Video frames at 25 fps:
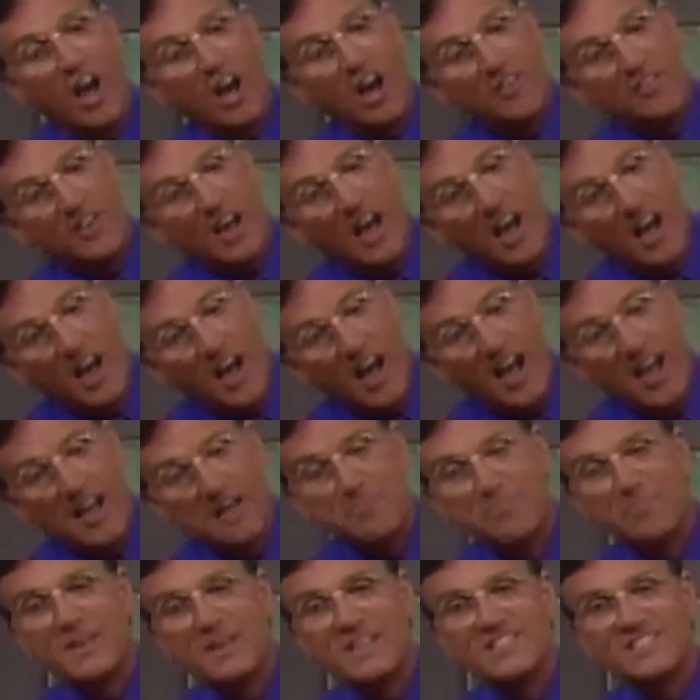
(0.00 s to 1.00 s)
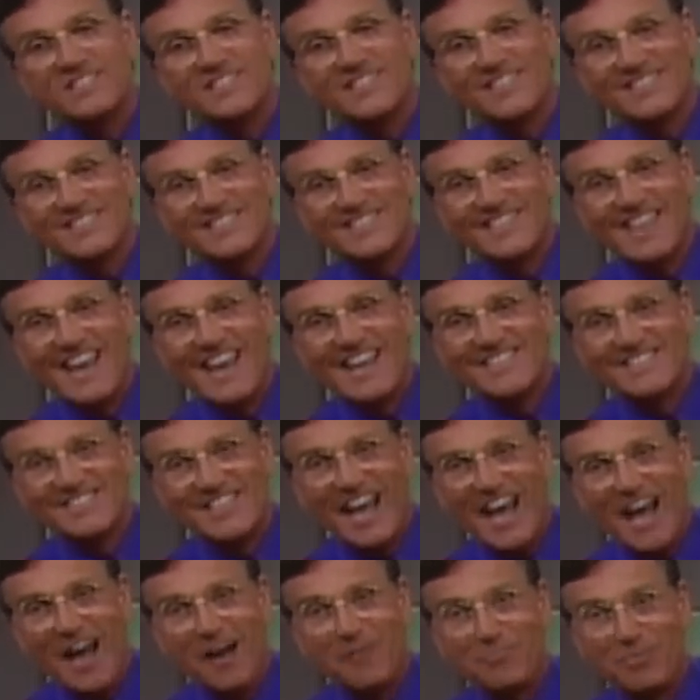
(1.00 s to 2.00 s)
of a high piece that
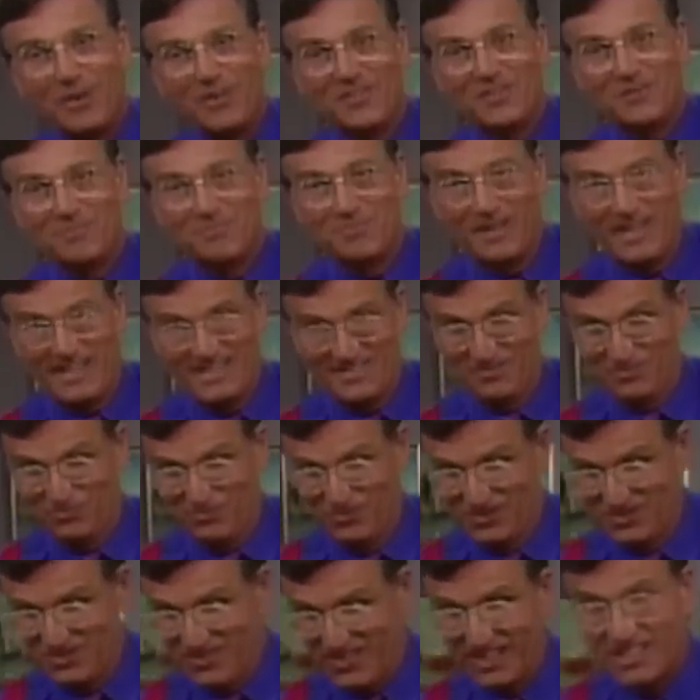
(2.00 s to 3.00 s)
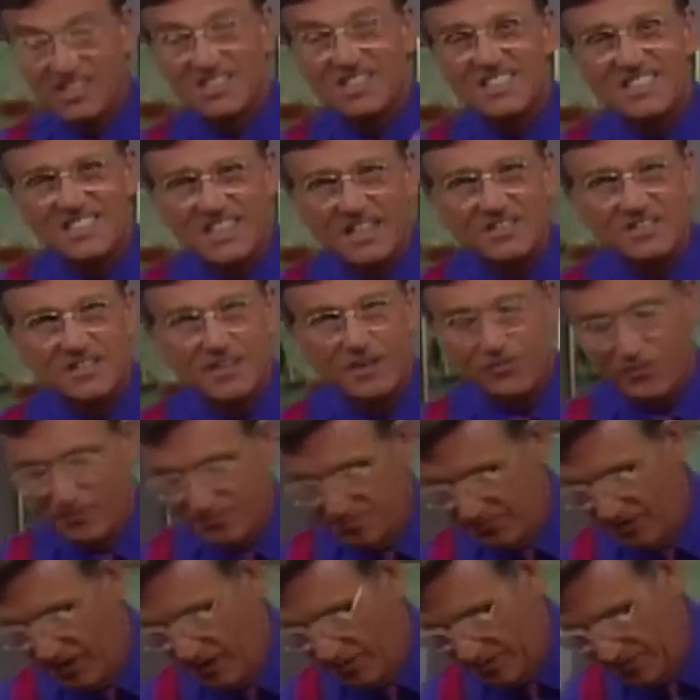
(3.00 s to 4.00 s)
stands up on the plate for steaks, because there's
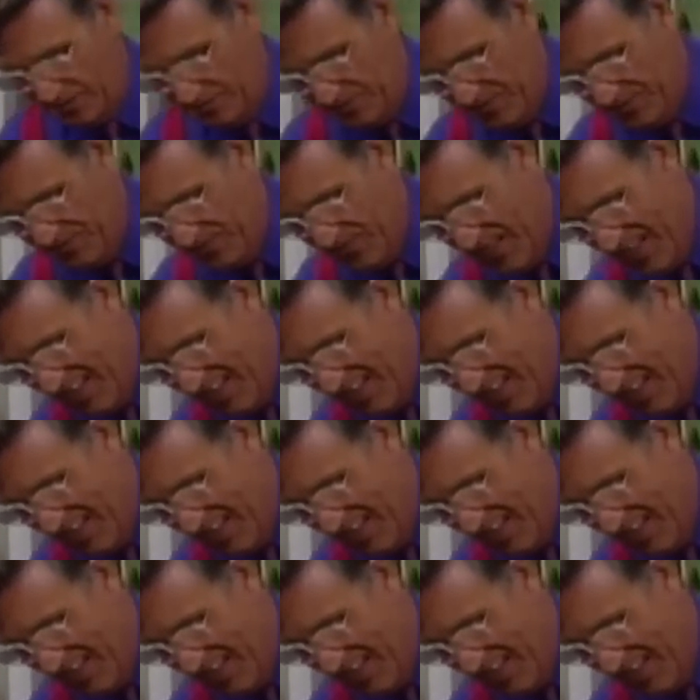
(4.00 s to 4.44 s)
different problems.